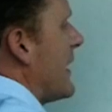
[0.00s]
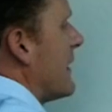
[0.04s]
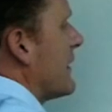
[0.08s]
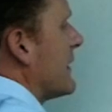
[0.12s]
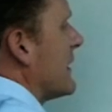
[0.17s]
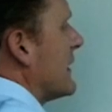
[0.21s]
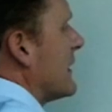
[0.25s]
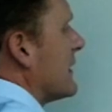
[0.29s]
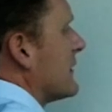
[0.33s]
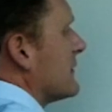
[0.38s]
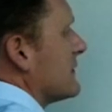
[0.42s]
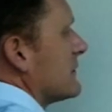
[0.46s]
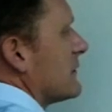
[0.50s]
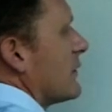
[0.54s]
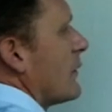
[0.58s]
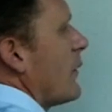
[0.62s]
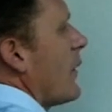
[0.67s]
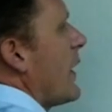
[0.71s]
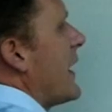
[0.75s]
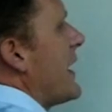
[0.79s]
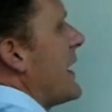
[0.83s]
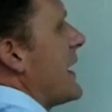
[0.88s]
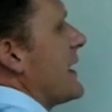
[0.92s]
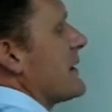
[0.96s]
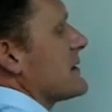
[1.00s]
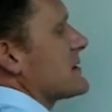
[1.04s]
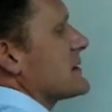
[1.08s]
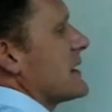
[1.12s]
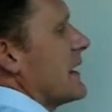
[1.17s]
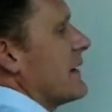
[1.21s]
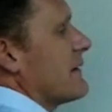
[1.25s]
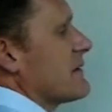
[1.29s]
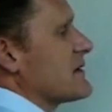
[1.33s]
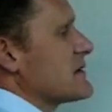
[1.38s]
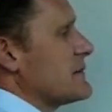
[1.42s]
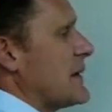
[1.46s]
out here, way
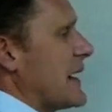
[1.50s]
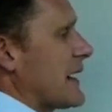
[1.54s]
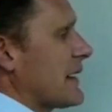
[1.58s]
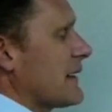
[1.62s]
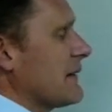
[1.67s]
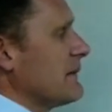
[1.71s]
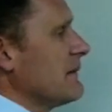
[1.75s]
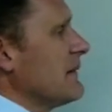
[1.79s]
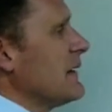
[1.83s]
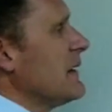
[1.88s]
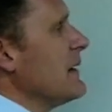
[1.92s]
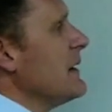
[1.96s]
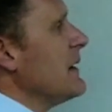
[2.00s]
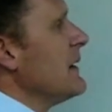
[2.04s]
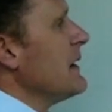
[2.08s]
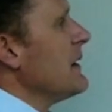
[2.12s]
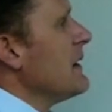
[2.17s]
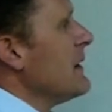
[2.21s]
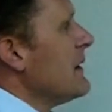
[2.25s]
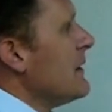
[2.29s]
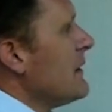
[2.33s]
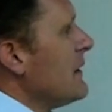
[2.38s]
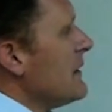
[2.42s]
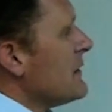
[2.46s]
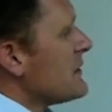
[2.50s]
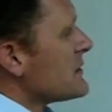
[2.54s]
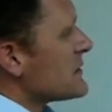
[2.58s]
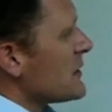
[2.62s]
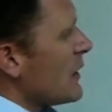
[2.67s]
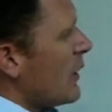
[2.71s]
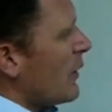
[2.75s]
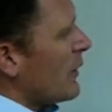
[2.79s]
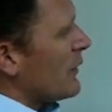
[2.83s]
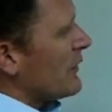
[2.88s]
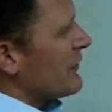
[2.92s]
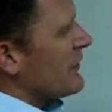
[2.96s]
outside of spec.
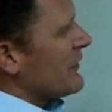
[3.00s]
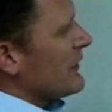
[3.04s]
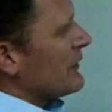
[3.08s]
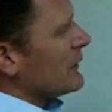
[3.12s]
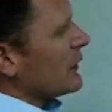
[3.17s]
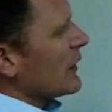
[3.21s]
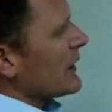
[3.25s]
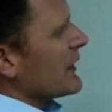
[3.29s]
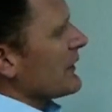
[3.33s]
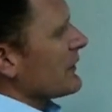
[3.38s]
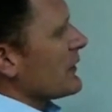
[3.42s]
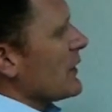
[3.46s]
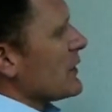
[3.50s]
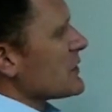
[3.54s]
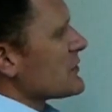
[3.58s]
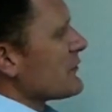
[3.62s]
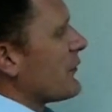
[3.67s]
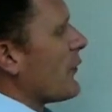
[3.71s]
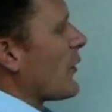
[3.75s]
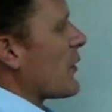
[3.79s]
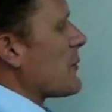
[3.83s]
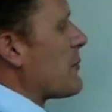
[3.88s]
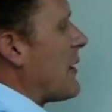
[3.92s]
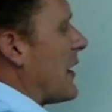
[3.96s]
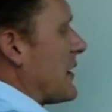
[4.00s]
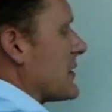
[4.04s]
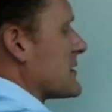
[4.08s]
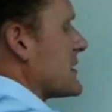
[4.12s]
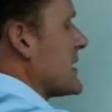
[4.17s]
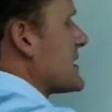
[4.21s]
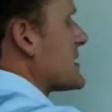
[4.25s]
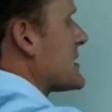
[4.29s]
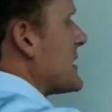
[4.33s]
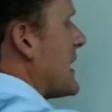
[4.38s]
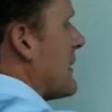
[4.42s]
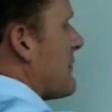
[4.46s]
So if you look at those 4 parts,
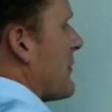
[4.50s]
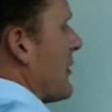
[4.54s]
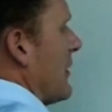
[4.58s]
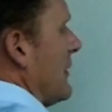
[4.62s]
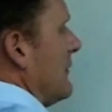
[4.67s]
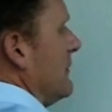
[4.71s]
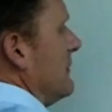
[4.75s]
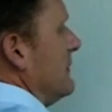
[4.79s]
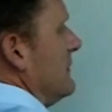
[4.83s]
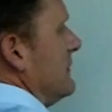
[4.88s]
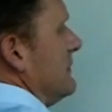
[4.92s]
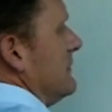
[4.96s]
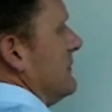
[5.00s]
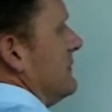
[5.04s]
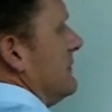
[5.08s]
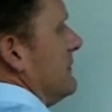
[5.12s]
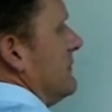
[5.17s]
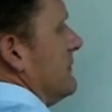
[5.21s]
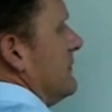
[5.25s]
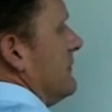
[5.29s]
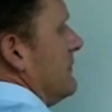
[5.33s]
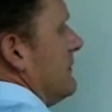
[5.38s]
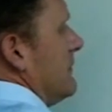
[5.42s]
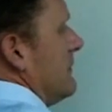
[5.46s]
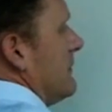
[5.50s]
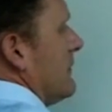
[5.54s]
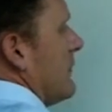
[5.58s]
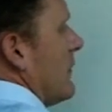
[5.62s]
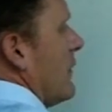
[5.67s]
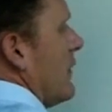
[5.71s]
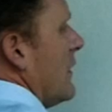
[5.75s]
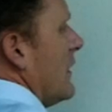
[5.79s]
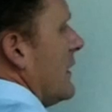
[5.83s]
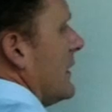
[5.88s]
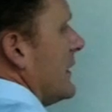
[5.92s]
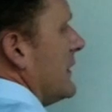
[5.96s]
let's number them.
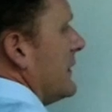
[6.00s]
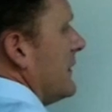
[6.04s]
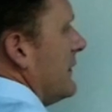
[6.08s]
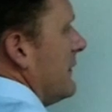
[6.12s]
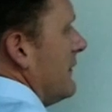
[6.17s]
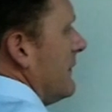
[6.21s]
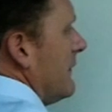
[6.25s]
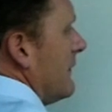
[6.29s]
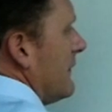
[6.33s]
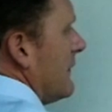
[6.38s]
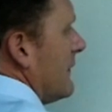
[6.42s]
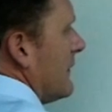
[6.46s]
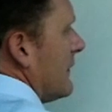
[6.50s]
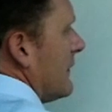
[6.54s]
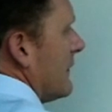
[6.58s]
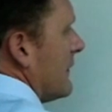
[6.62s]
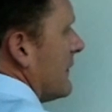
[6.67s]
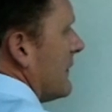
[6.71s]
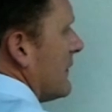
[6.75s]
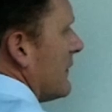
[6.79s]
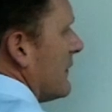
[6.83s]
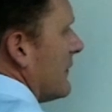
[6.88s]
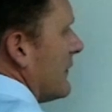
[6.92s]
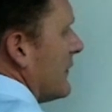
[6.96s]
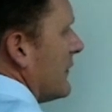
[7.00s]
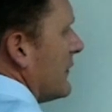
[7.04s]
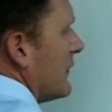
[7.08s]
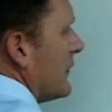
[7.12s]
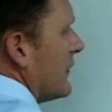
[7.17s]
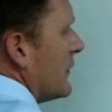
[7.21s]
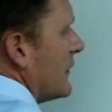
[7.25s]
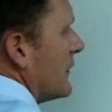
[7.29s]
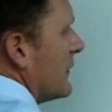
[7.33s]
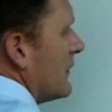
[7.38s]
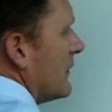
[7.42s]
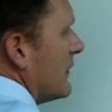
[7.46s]
1,
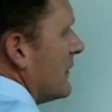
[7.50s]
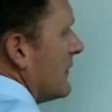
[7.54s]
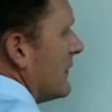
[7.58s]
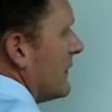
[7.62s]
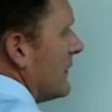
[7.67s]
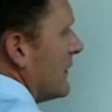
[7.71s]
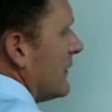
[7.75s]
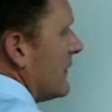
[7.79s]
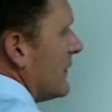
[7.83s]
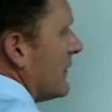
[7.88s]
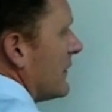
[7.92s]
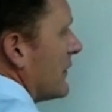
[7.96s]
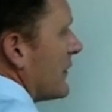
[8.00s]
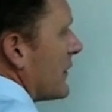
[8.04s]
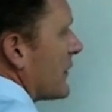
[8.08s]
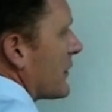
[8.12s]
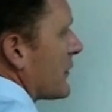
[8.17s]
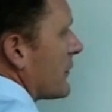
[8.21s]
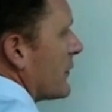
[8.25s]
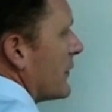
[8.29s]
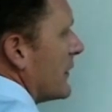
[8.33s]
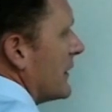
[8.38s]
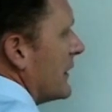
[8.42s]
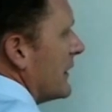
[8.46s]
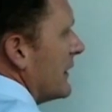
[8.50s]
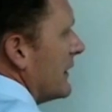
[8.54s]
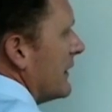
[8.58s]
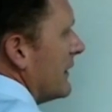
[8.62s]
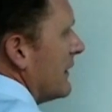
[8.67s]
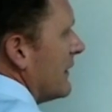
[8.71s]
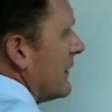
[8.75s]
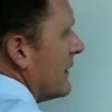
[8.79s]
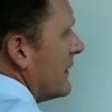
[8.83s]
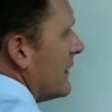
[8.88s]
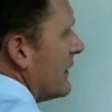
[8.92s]
2, 3,